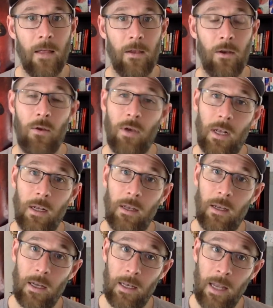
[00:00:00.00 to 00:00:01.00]
Then you get a,
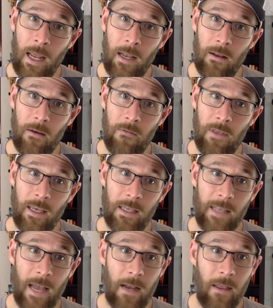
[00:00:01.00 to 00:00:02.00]
a date of the
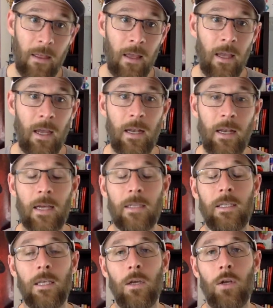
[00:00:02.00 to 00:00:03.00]
exact thing, and
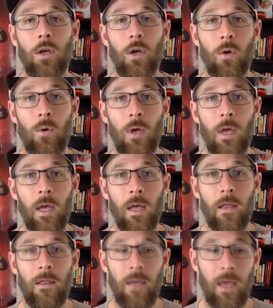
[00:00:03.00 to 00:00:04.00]
next thing you know,
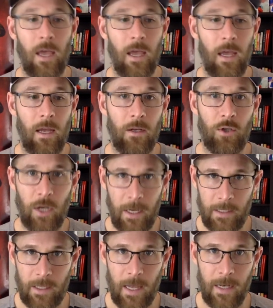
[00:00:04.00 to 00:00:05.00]
they
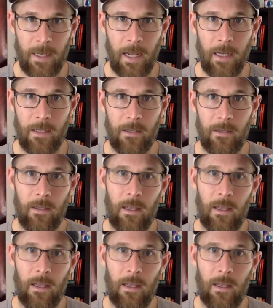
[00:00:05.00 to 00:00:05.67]
change that date.